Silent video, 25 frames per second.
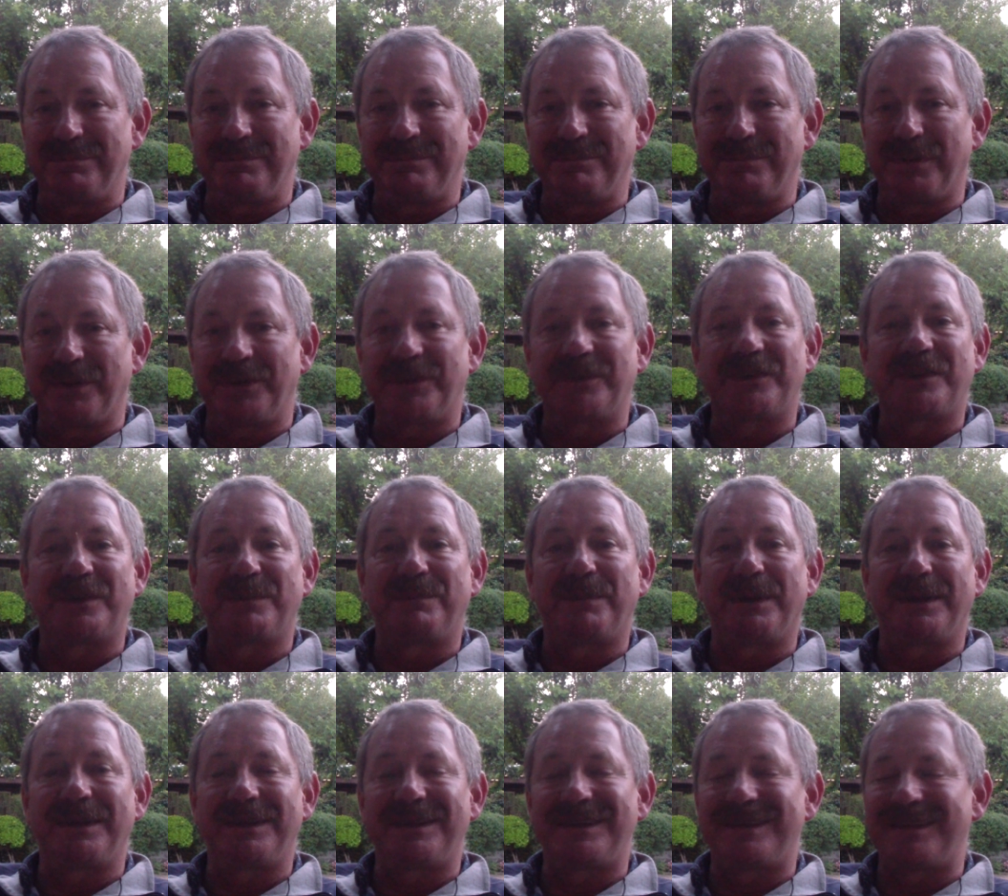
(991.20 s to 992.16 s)

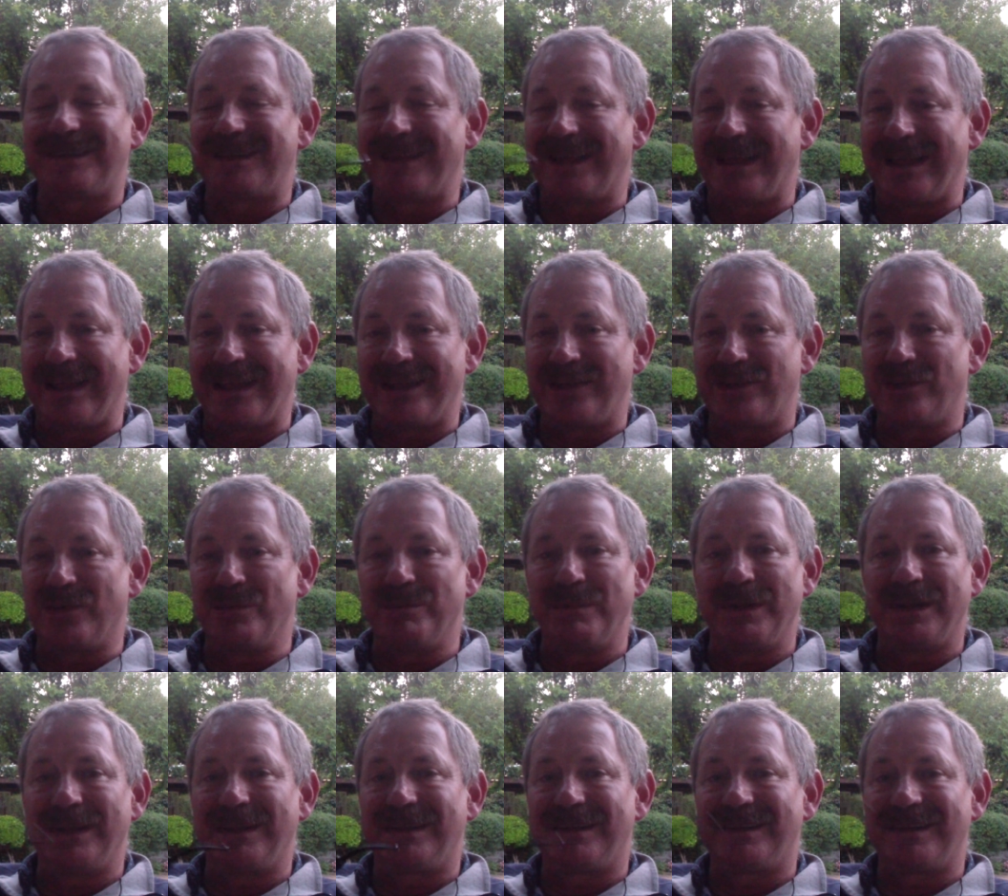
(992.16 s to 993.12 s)
participate and
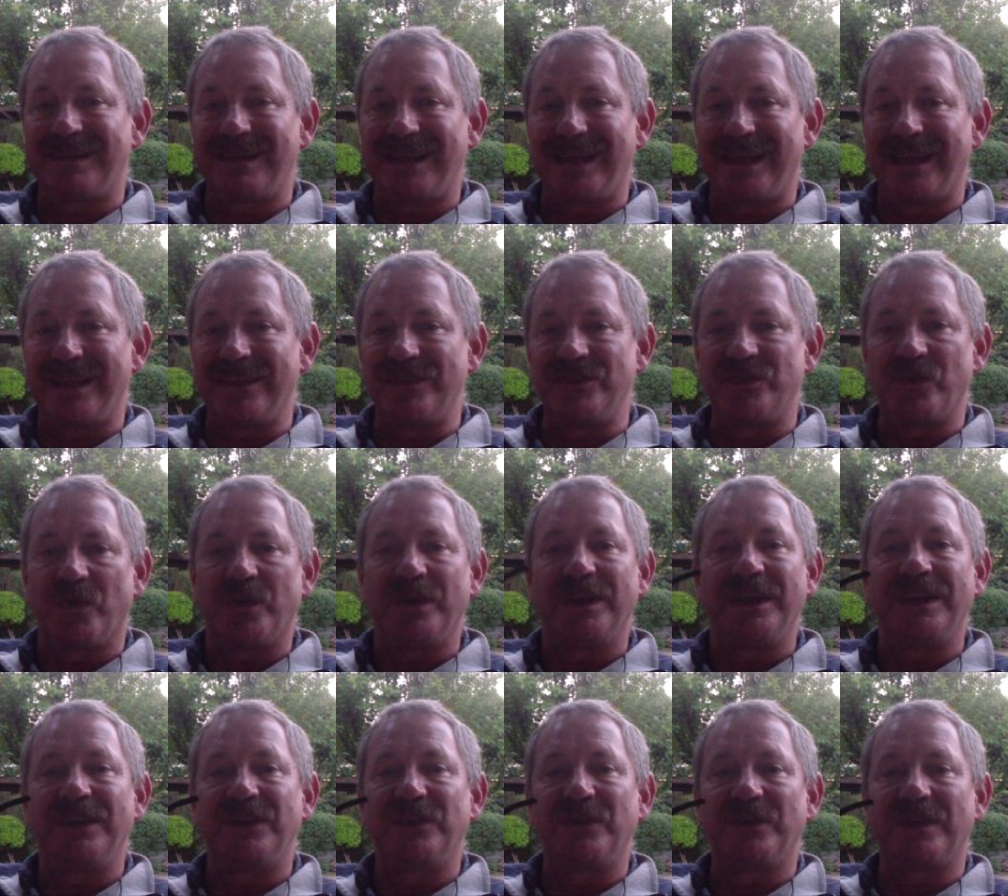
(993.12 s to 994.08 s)
comment and join
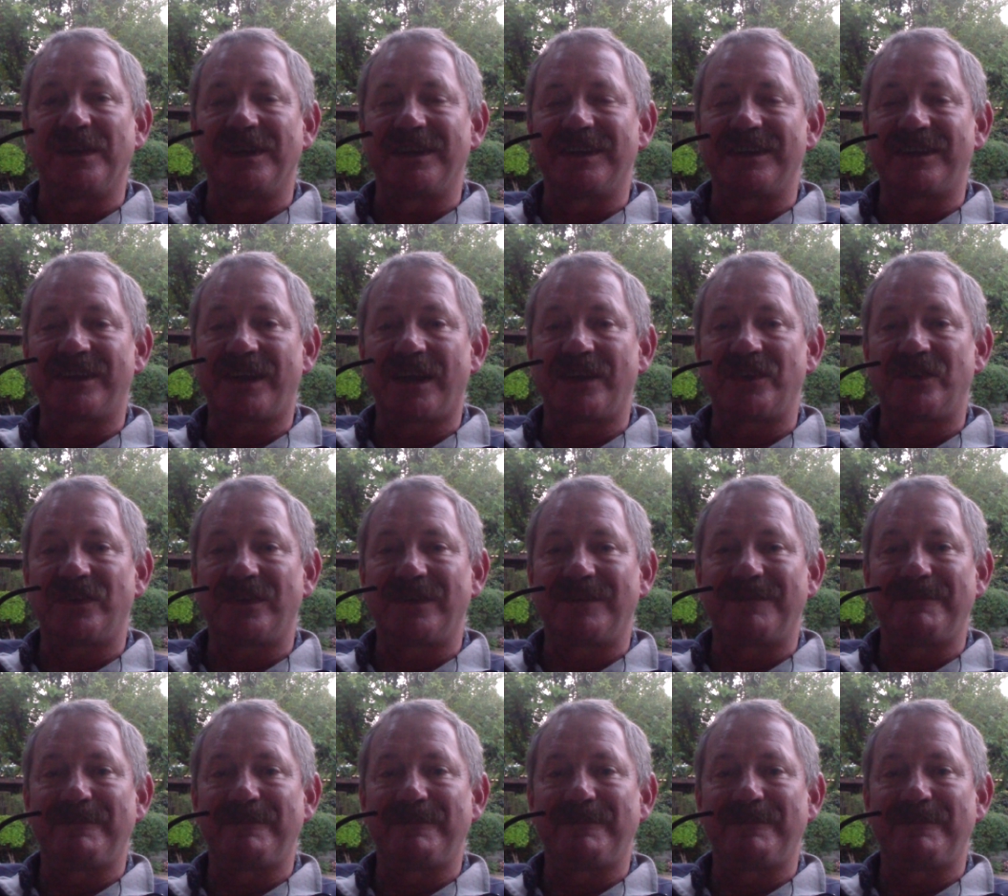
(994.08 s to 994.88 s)
into the discussion.